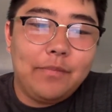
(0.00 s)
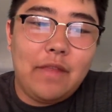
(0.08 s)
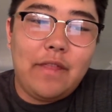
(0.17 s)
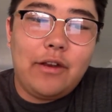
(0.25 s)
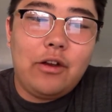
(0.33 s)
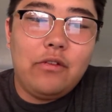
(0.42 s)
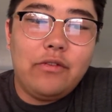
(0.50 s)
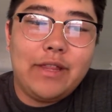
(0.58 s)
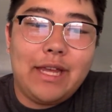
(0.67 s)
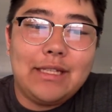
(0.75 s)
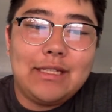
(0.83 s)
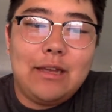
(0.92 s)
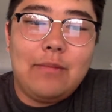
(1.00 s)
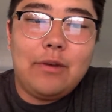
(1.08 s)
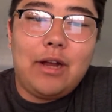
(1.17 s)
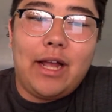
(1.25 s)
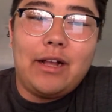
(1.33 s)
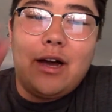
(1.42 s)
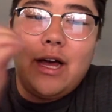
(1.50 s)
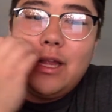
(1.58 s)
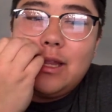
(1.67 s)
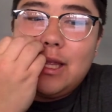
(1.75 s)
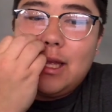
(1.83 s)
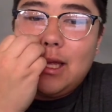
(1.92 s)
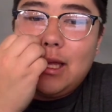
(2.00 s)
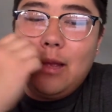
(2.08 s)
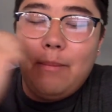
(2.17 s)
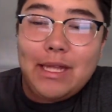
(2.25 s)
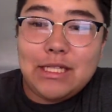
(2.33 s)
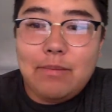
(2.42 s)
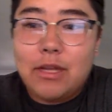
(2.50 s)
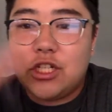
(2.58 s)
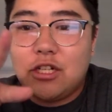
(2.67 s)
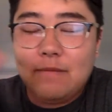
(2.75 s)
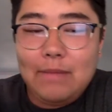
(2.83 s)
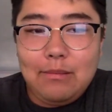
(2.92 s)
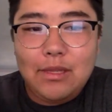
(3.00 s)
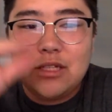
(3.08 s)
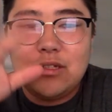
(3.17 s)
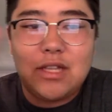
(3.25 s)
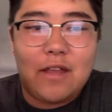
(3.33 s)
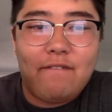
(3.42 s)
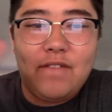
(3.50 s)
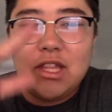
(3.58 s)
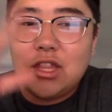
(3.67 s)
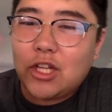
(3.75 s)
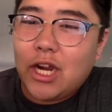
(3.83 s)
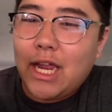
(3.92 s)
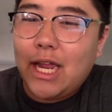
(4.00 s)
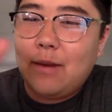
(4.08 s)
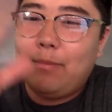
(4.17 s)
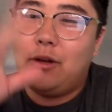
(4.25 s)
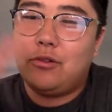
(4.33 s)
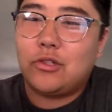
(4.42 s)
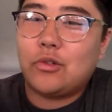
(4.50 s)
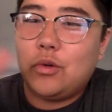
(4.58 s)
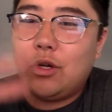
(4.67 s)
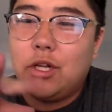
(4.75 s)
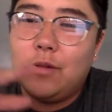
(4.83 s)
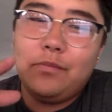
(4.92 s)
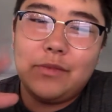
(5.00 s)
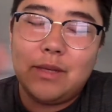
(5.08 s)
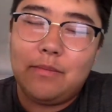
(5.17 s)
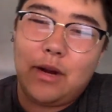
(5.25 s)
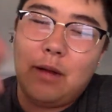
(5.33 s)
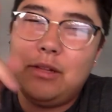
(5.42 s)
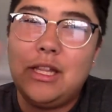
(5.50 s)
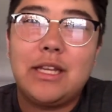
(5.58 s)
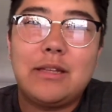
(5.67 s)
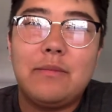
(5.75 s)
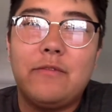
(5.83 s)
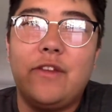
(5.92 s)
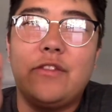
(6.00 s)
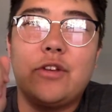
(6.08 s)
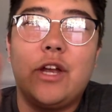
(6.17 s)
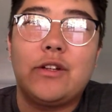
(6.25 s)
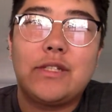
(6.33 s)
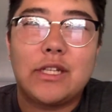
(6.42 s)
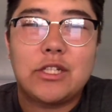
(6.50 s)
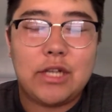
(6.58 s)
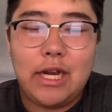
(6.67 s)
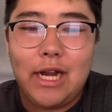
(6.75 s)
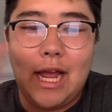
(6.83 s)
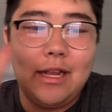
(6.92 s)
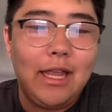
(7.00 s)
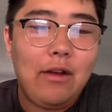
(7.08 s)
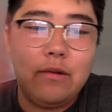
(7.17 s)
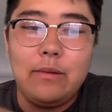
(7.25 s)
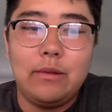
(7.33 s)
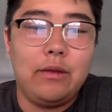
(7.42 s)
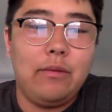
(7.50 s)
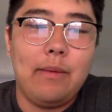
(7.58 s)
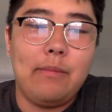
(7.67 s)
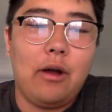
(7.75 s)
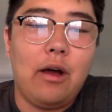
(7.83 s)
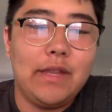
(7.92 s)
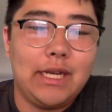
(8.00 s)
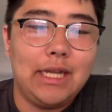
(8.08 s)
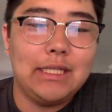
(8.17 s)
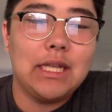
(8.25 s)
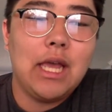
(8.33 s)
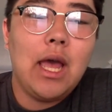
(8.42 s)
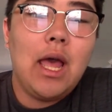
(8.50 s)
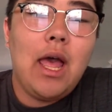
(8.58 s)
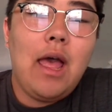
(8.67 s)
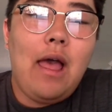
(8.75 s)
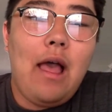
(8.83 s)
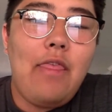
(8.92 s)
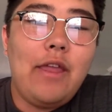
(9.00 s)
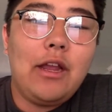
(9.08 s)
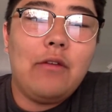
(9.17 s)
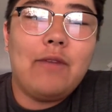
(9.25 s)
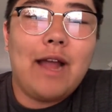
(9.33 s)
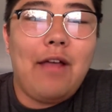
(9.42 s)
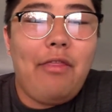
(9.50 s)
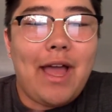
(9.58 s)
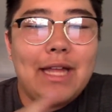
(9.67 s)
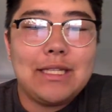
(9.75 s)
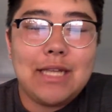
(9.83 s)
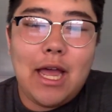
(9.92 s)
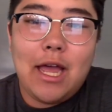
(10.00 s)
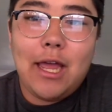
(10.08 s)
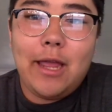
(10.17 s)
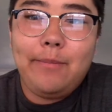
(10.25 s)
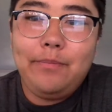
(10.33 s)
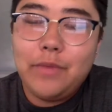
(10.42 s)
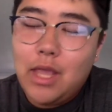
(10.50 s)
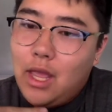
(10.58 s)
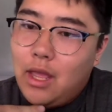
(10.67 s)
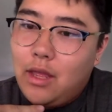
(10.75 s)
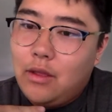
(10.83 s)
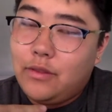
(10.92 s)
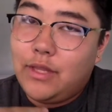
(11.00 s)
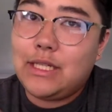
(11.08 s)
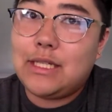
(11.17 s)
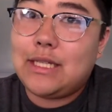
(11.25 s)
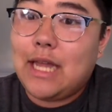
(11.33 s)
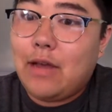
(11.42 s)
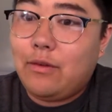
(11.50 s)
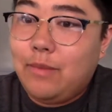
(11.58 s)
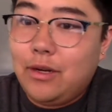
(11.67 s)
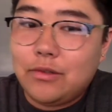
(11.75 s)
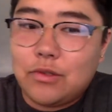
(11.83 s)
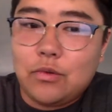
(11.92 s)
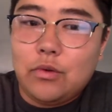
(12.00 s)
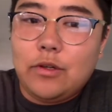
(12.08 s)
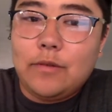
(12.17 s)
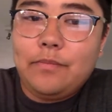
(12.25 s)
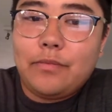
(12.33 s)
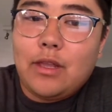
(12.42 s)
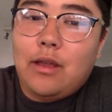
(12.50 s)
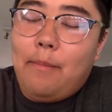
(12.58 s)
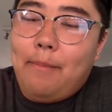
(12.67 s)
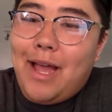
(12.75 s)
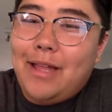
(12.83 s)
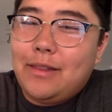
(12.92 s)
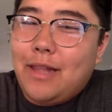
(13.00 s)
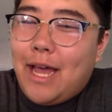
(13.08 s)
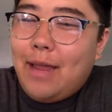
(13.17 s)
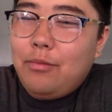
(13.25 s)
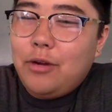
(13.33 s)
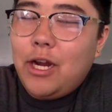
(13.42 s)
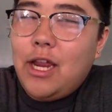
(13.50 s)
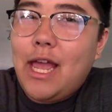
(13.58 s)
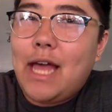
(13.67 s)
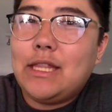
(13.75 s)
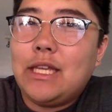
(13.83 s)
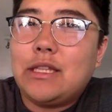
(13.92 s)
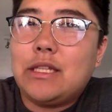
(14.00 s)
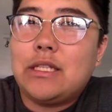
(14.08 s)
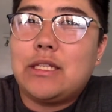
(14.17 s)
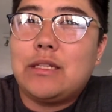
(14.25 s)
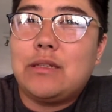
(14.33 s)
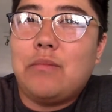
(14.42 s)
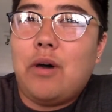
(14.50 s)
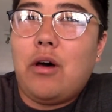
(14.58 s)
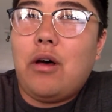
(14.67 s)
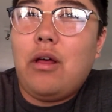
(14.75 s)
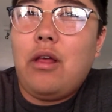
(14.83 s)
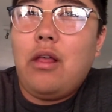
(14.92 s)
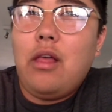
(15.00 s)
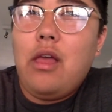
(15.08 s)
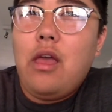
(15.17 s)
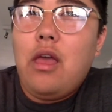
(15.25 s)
And then over that summer, I got the Emancipation of Mimi. This is like 5th grade, middle school, probably like 5th grade or 6th grade. I can't really remember all the dates. And then around that time, this is now in middle school, my library had like this small